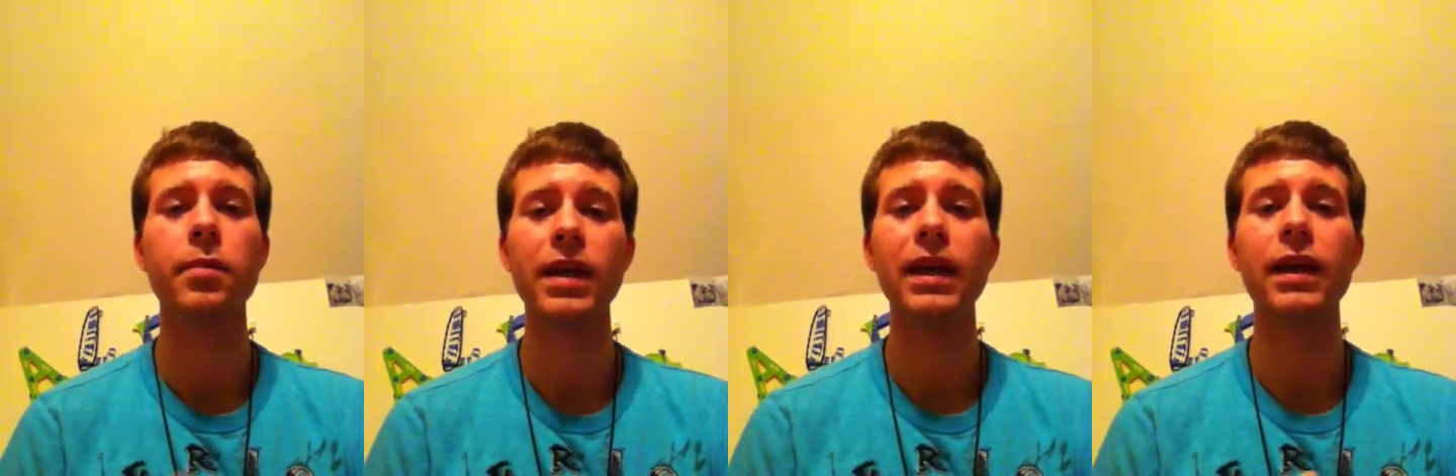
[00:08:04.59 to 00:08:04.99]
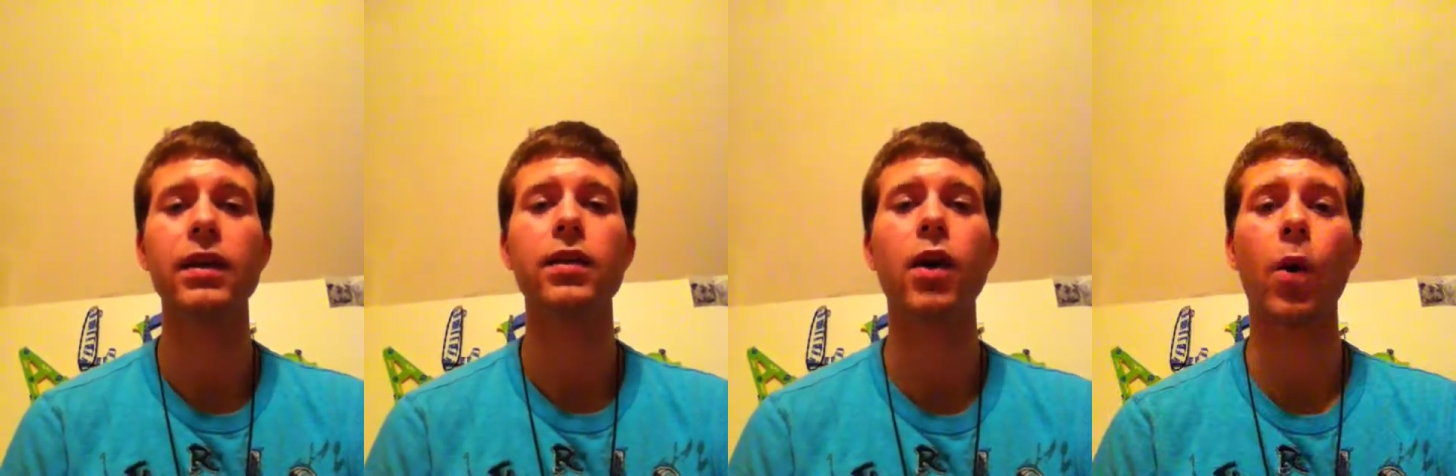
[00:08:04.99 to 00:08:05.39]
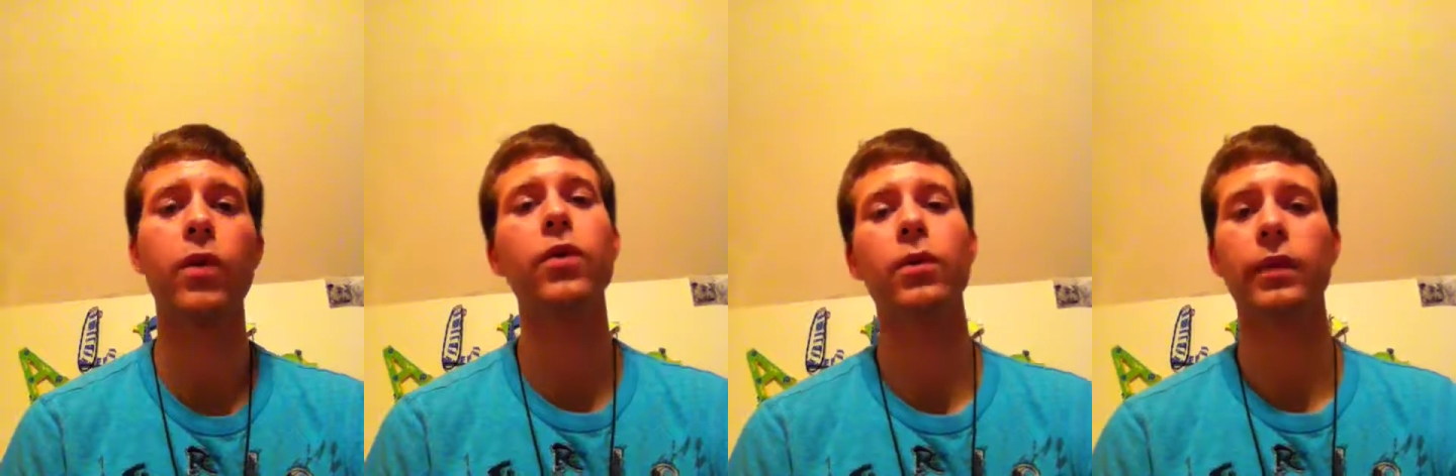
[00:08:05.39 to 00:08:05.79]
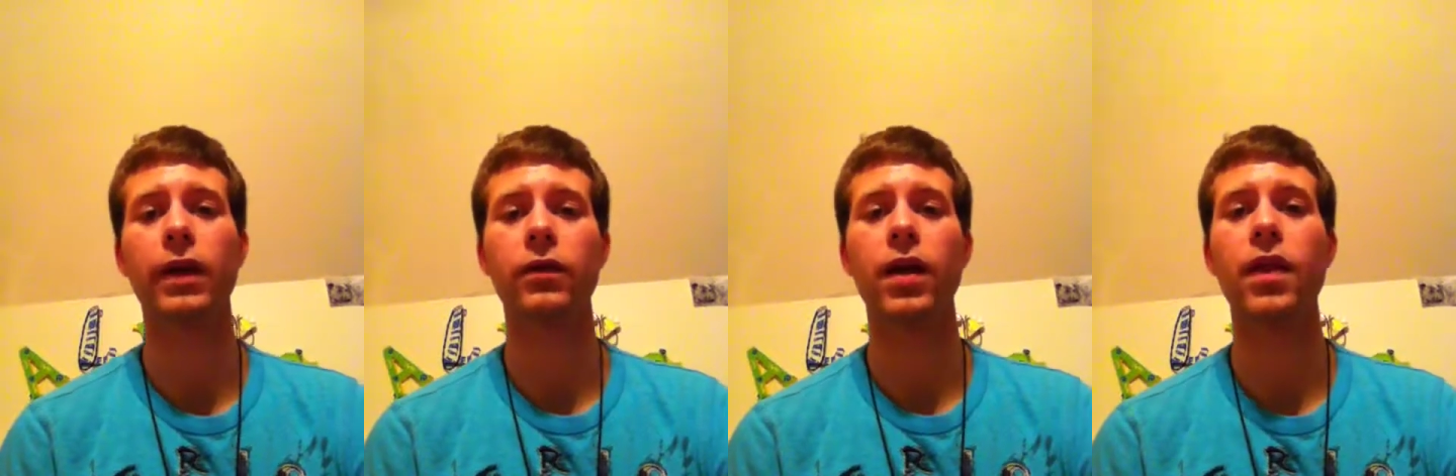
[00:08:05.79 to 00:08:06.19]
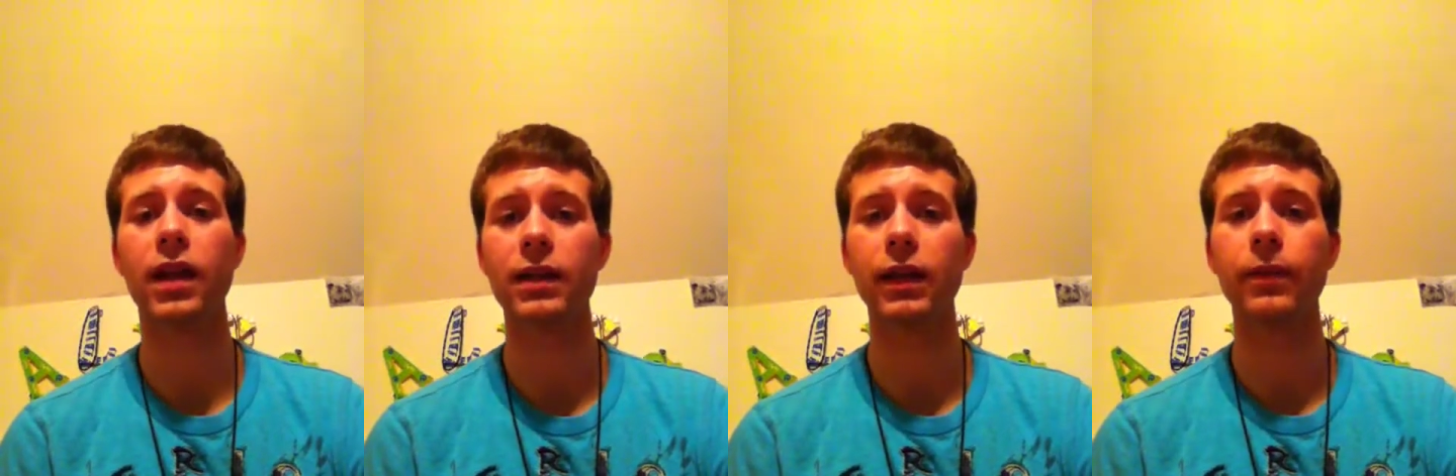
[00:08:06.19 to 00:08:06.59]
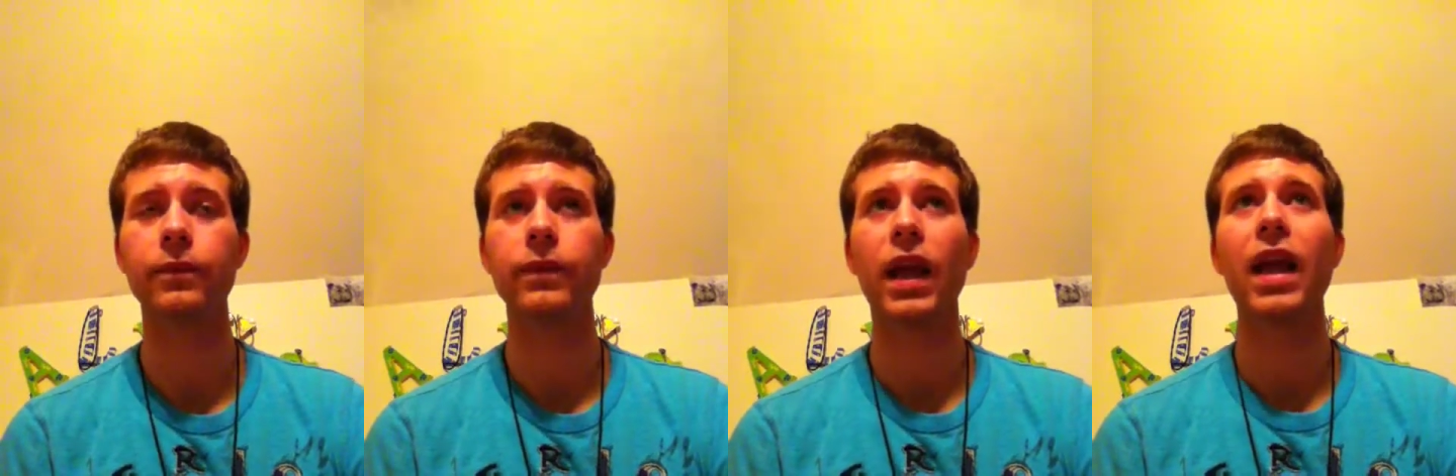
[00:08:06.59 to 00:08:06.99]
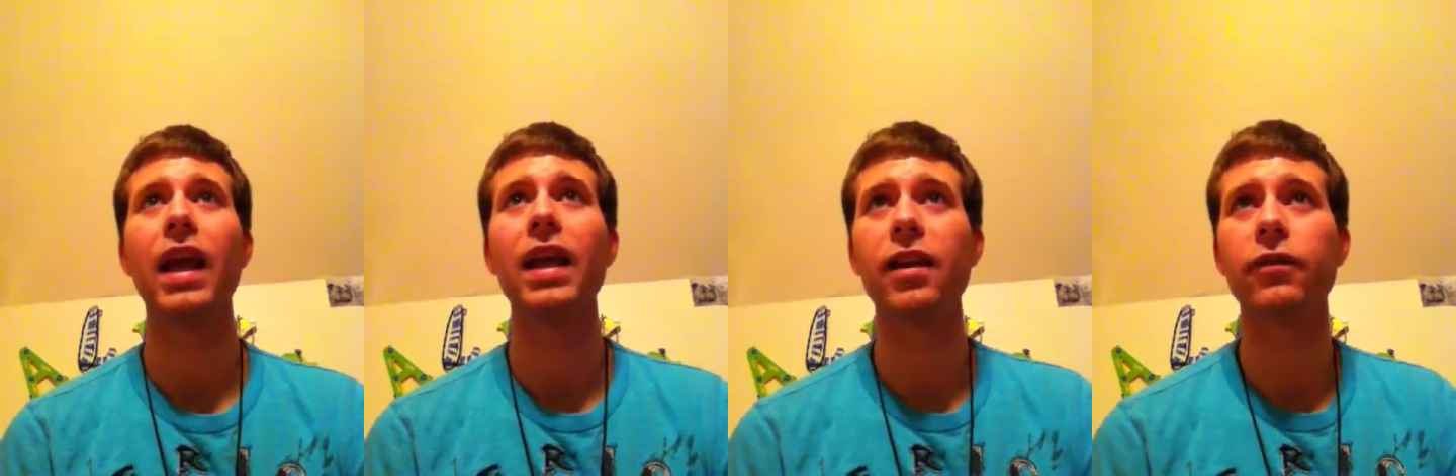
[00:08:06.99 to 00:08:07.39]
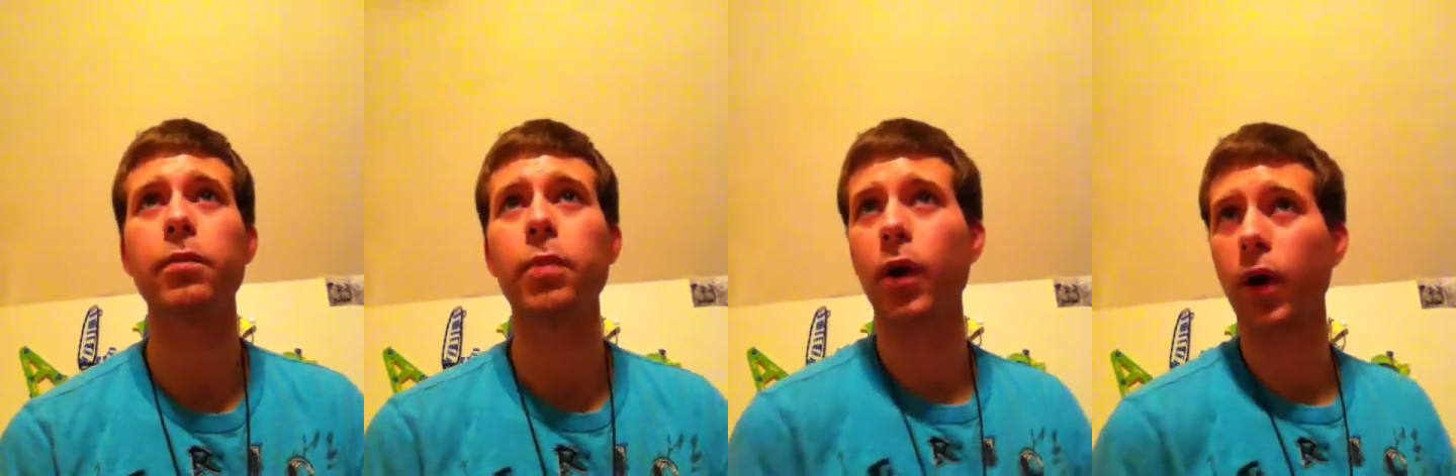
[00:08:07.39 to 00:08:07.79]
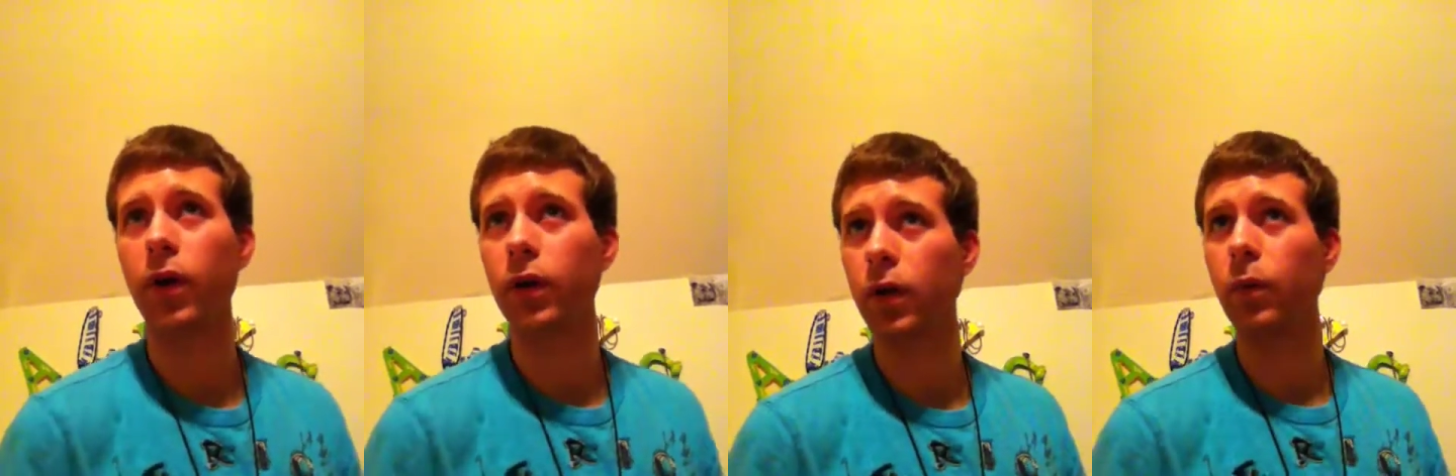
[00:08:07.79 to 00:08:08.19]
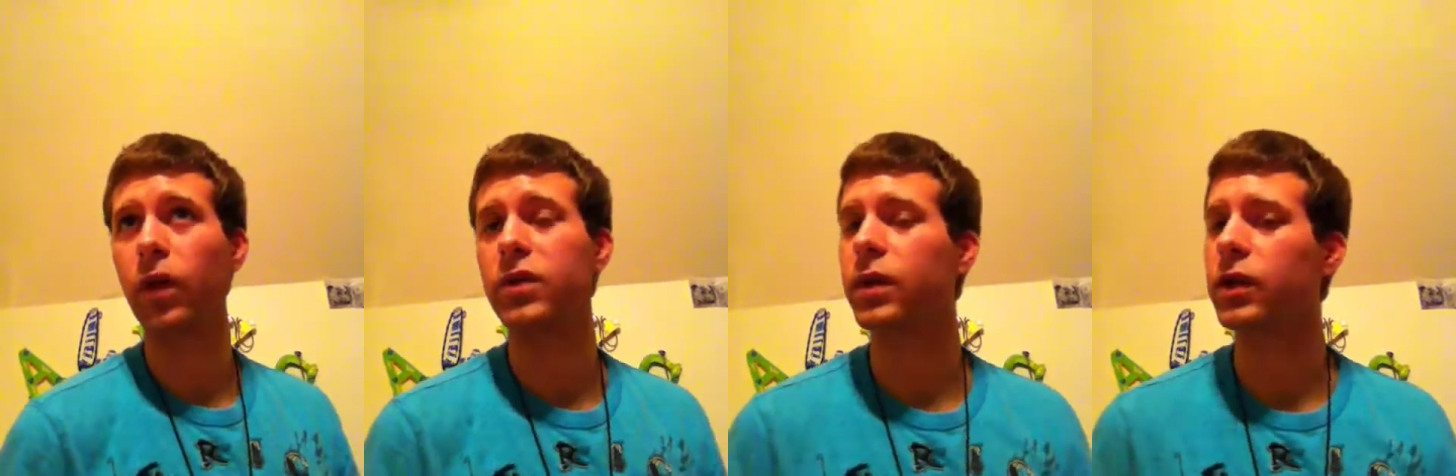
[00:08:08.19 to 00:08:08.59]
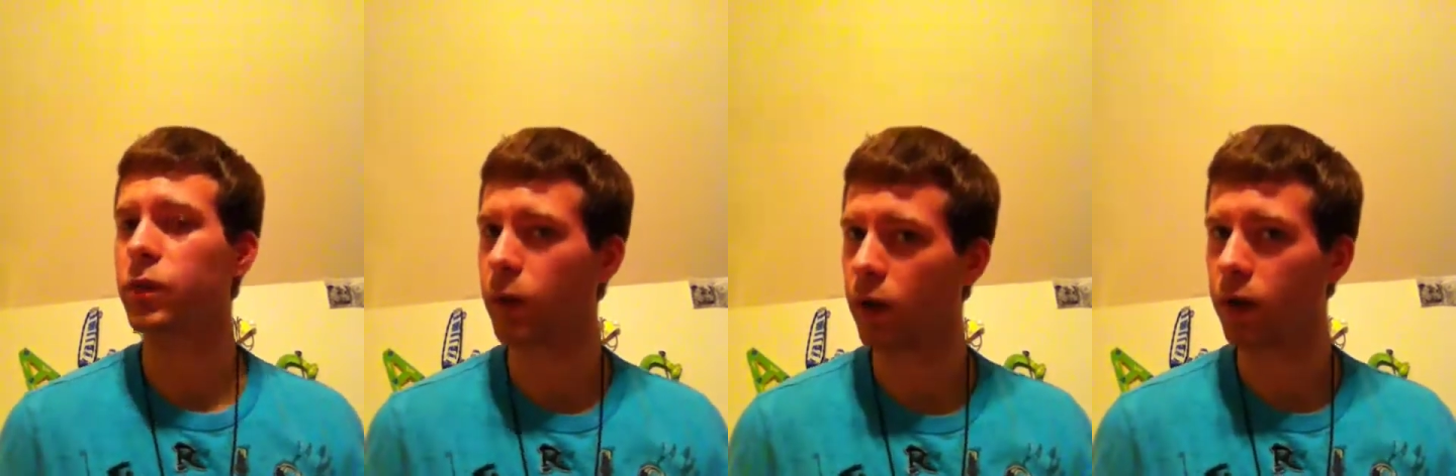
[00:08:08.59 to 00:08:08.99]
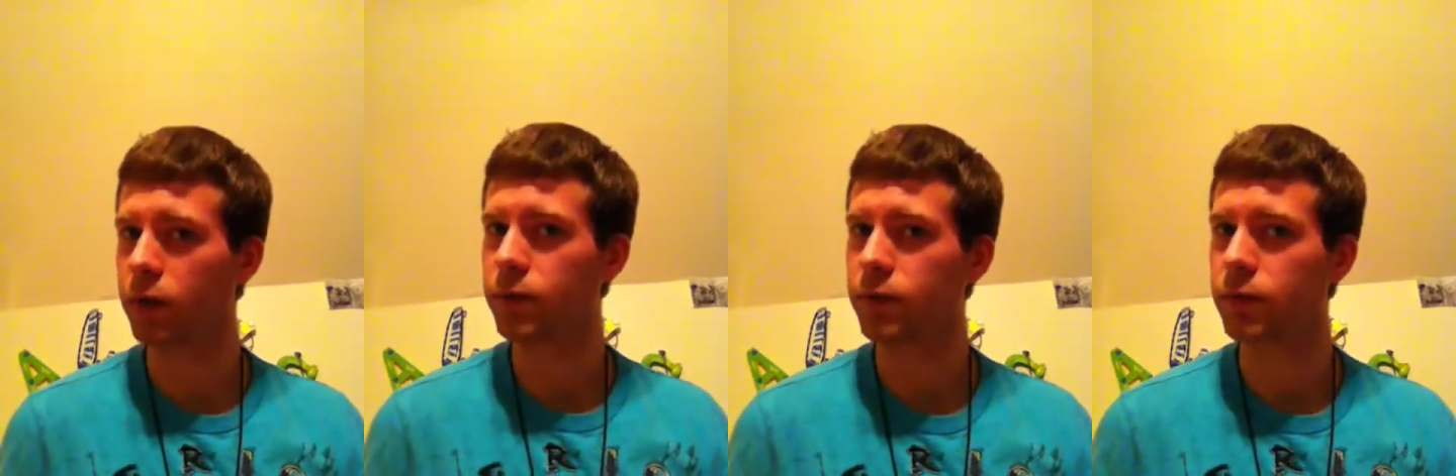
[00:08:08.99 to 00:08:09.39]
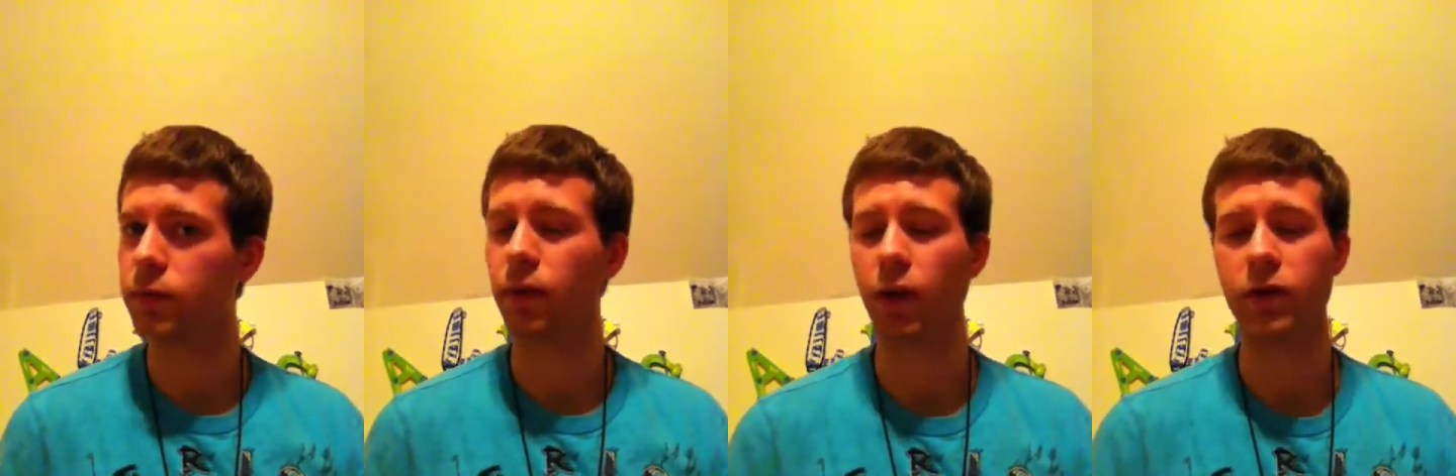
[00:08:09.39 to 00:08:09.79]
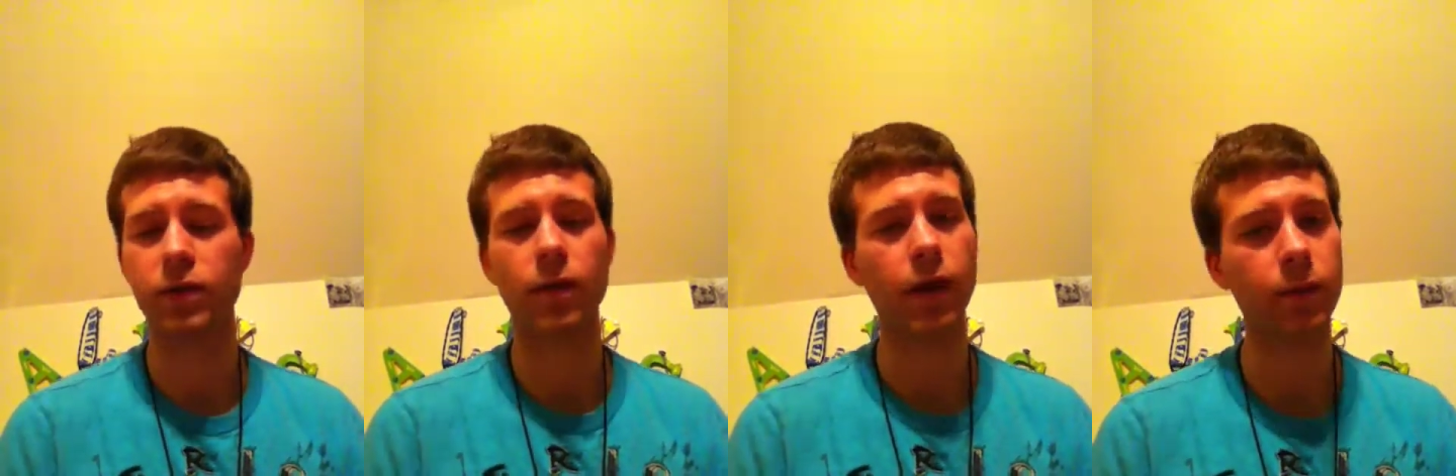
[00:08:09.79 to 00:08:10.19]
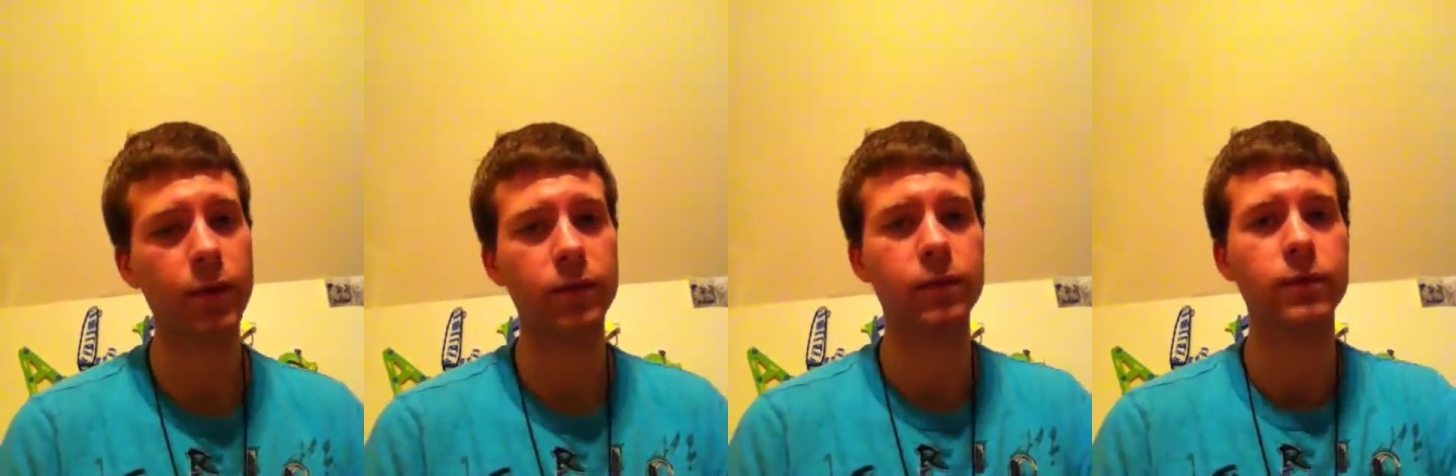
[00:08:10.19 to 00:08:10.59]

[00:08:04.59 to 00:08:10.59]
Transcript: B with the umlaut, and then a D. If bird were a Swedish word. Not just rhymed.